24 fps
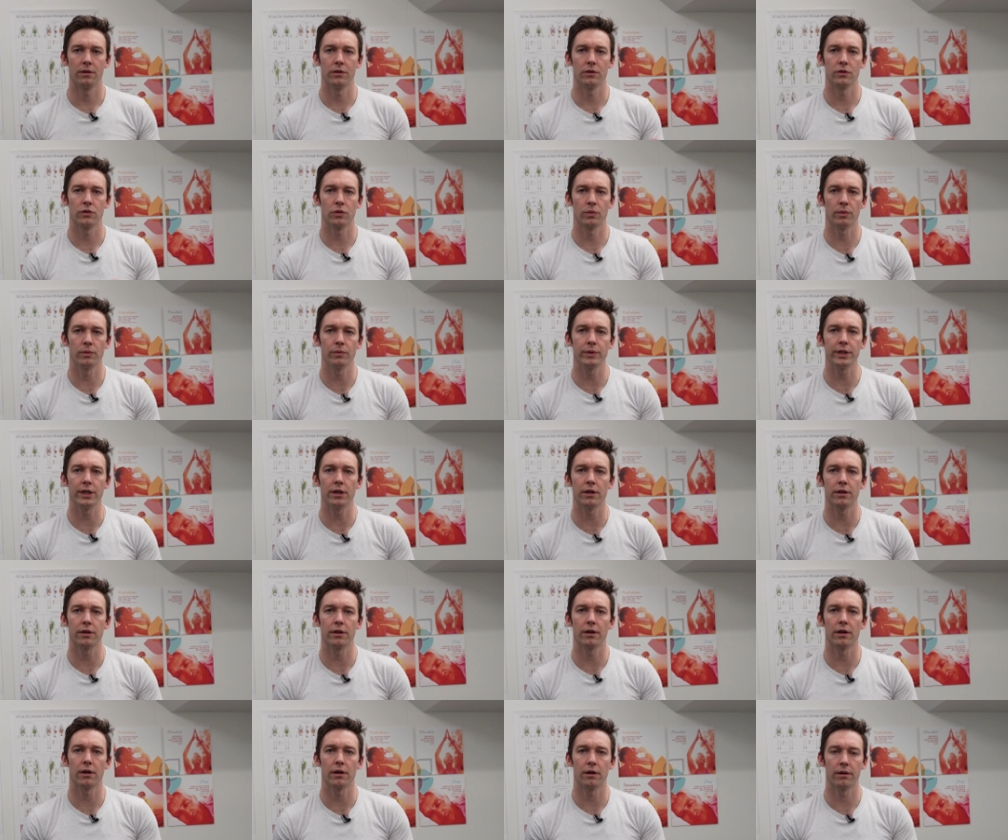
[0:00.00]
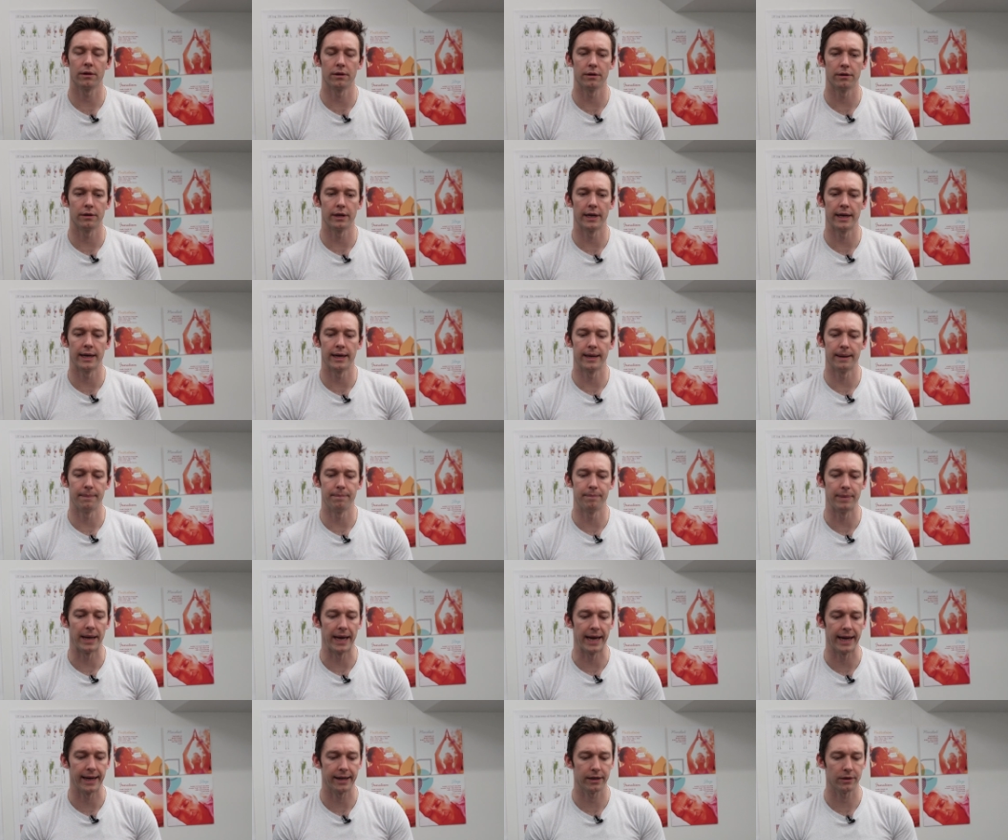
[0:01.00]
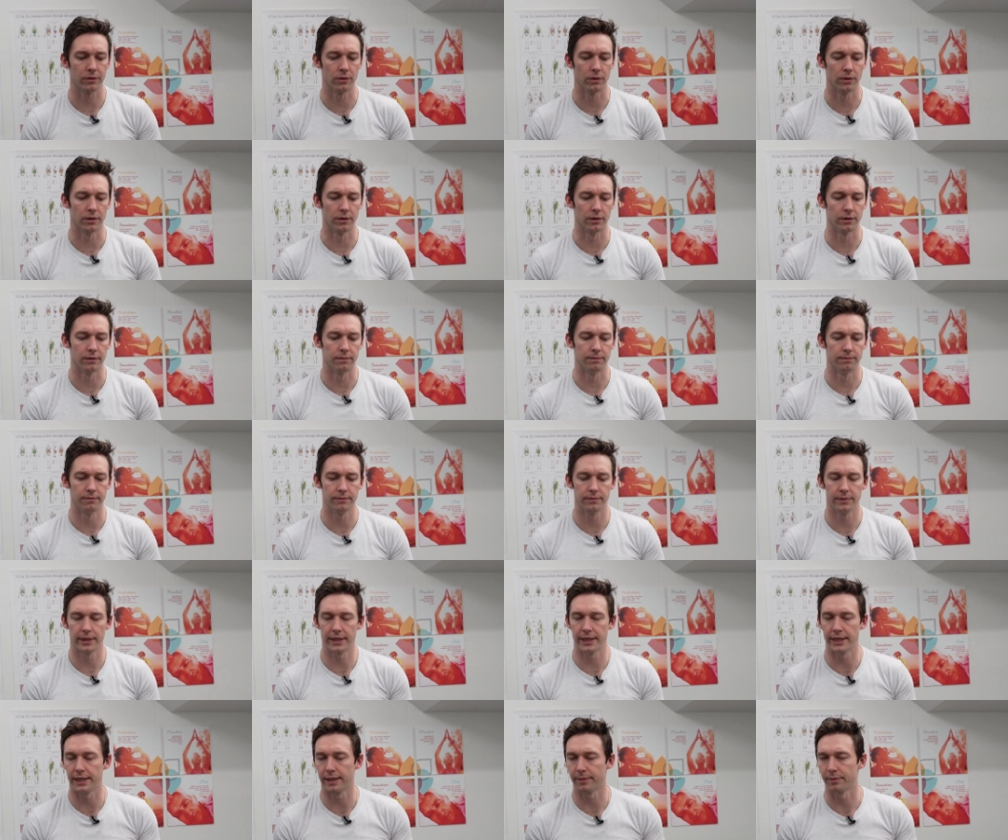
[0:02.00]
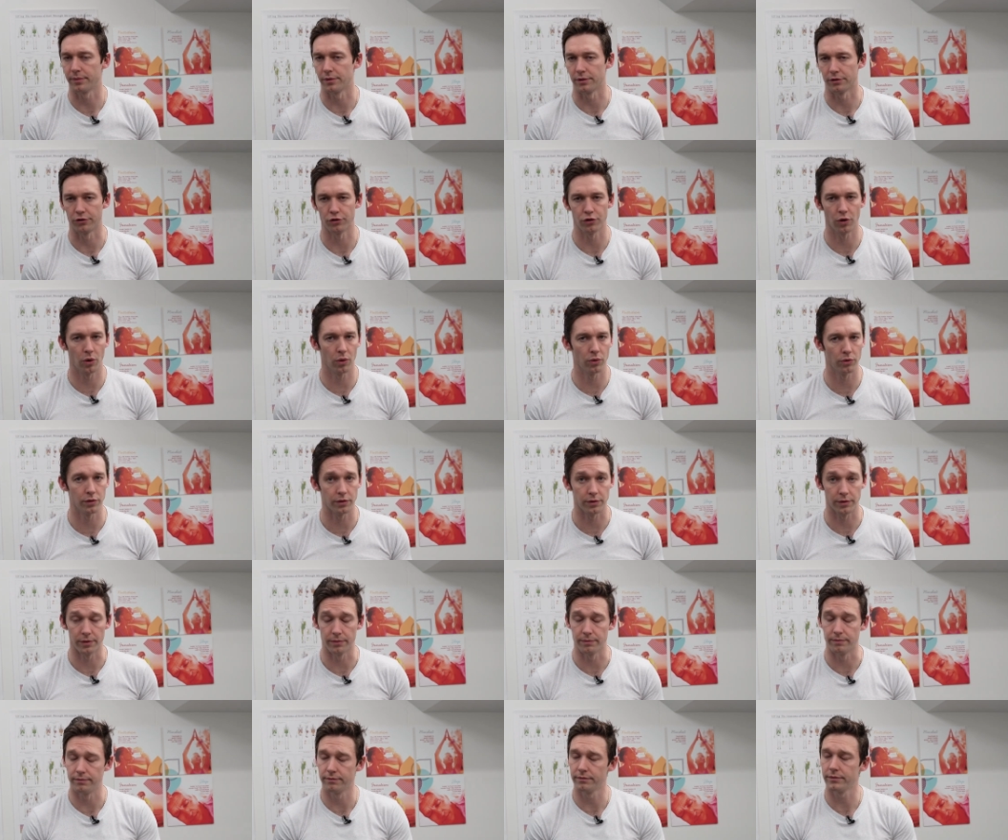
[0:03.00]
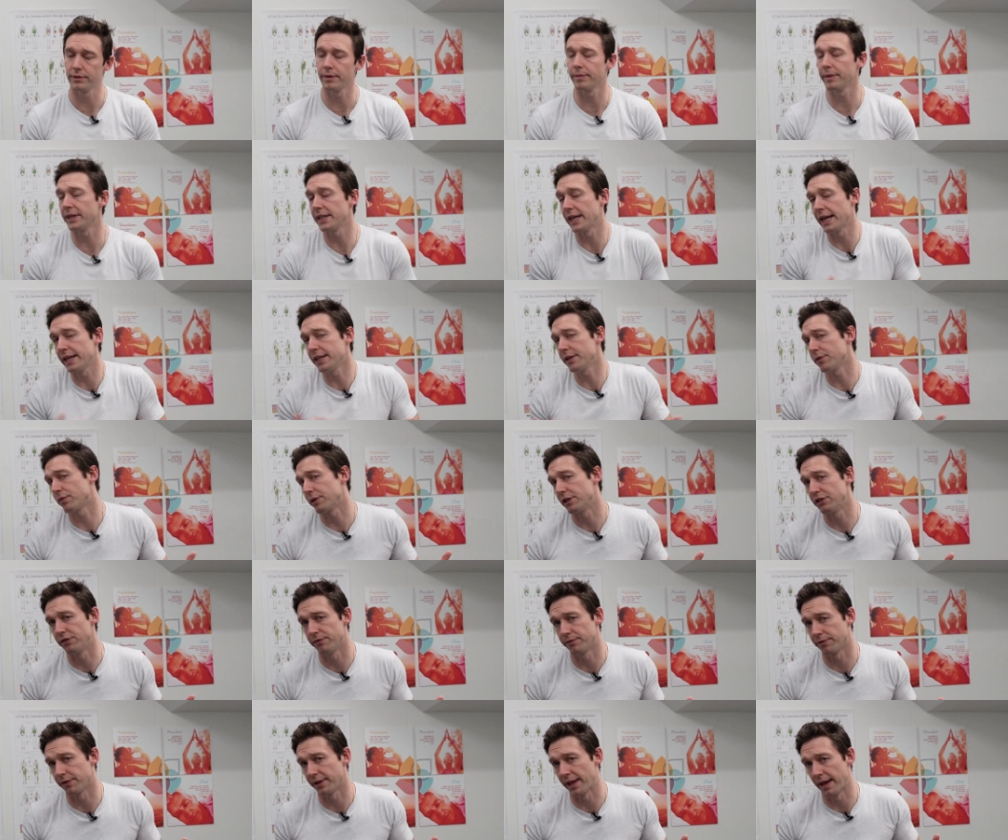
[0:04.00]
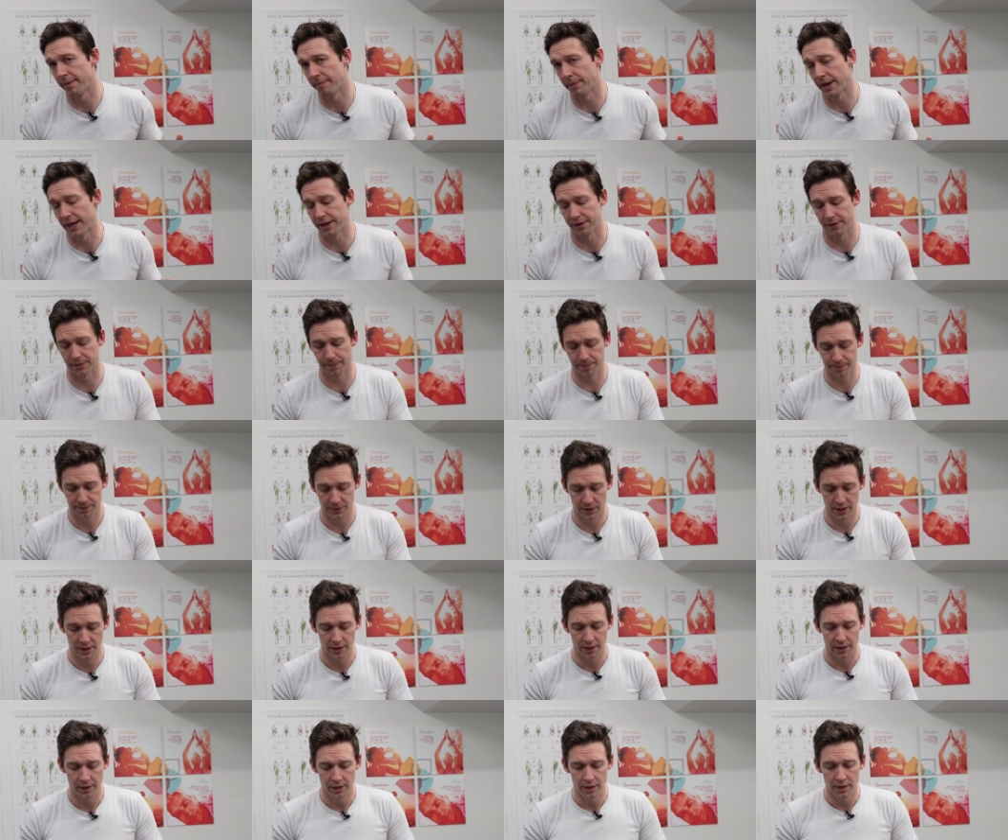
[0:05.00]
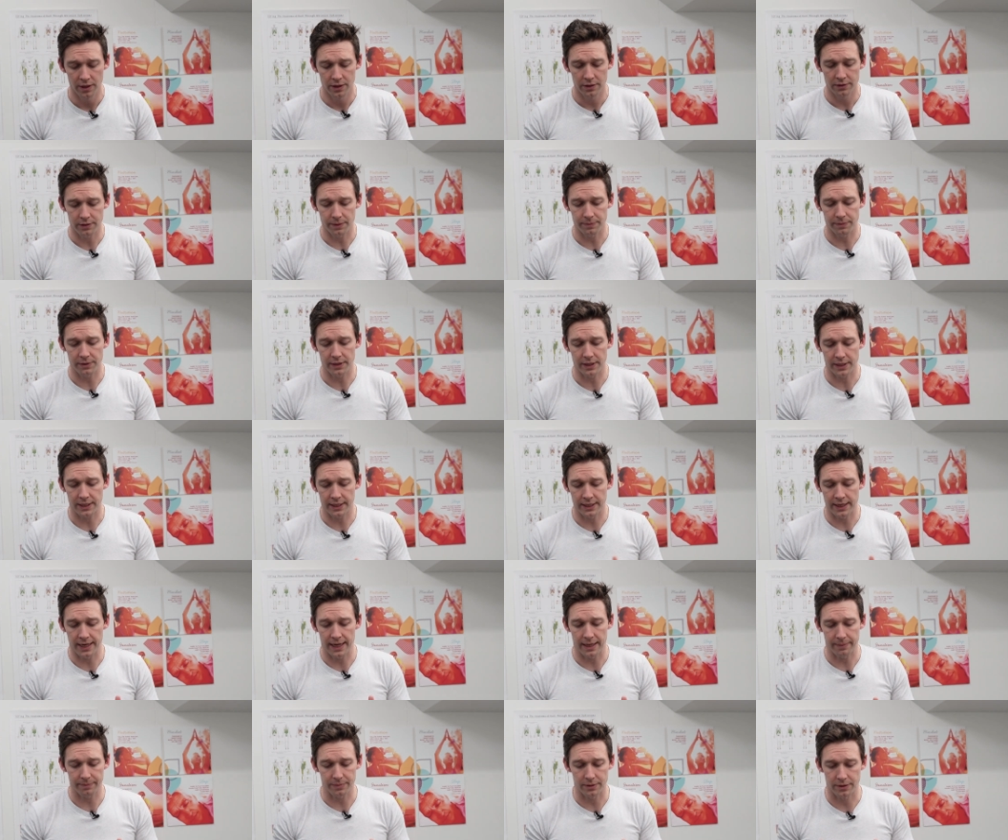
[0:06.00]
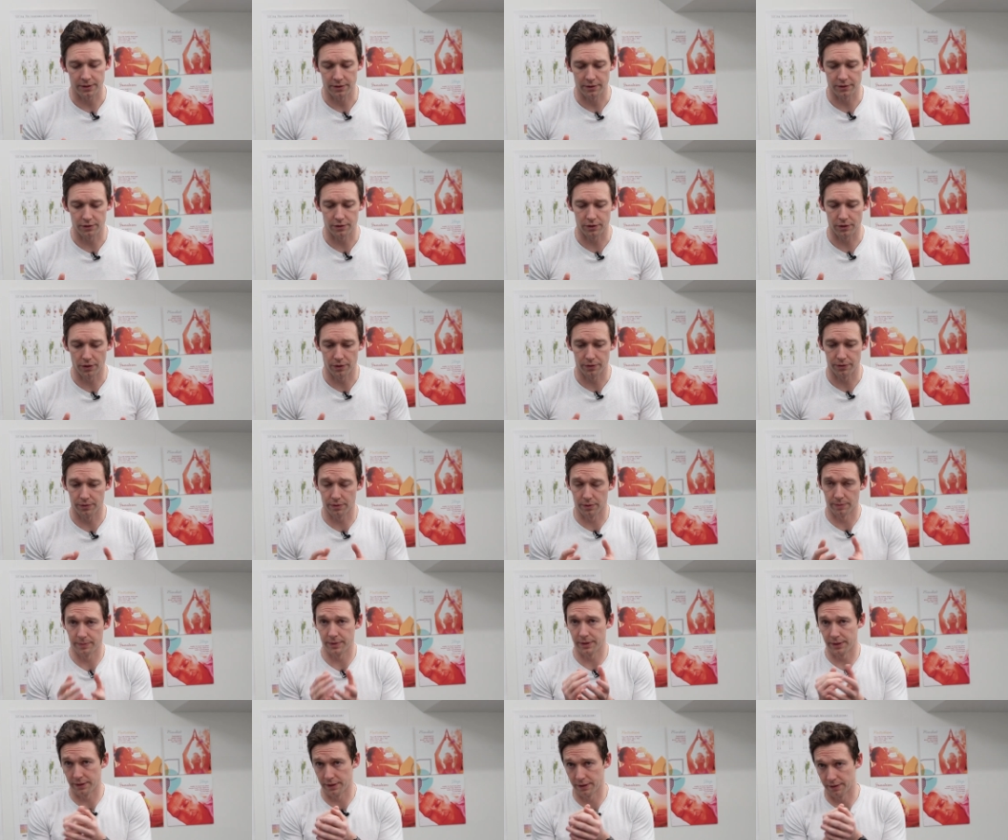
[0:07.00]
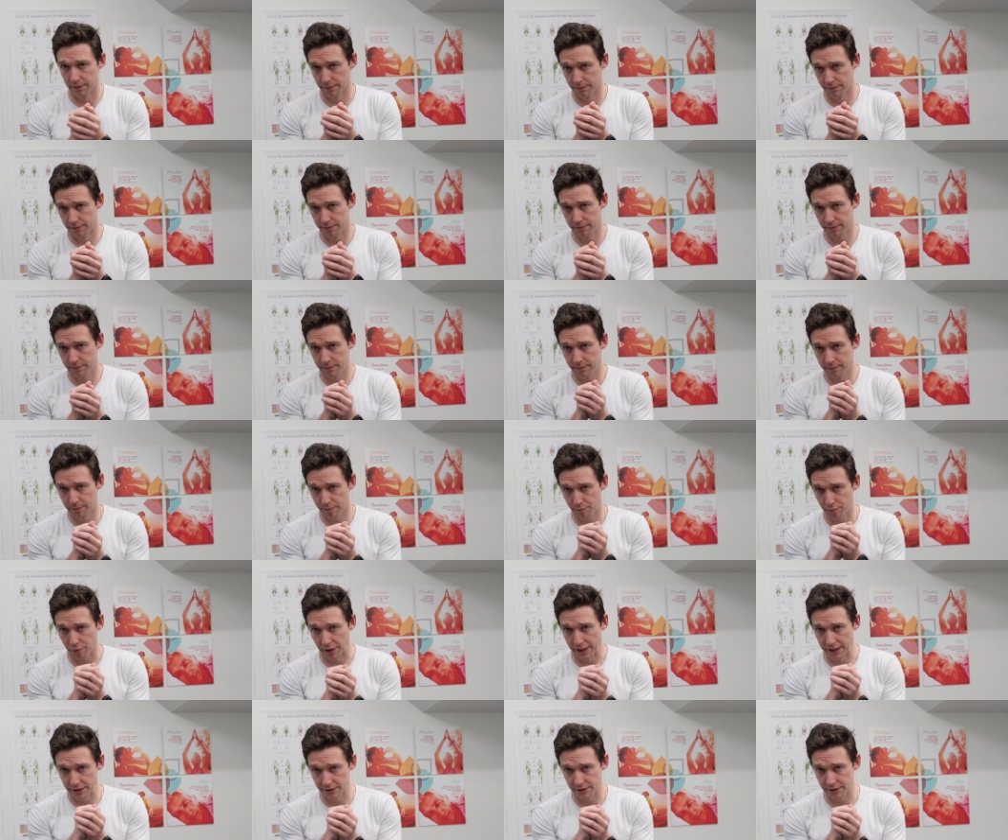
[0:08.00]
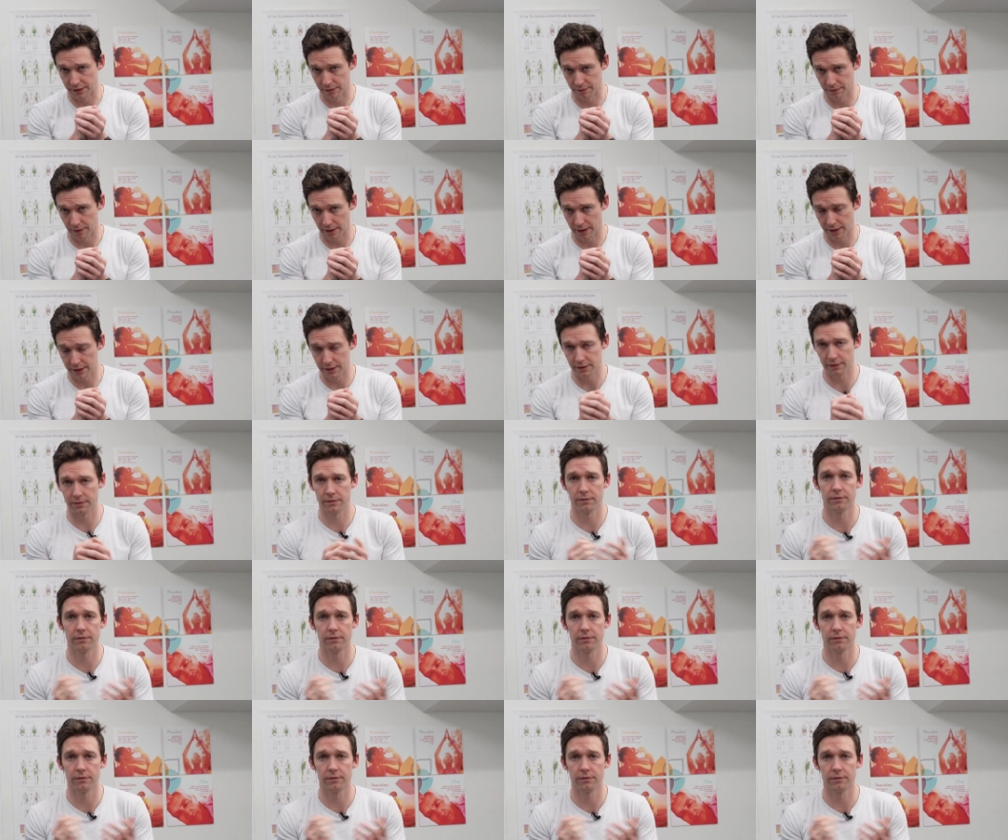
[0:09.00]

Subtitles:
So when we hurt our back or hip or shoulder, any region for that matter, something that can happen is you go through a period of bracing, right?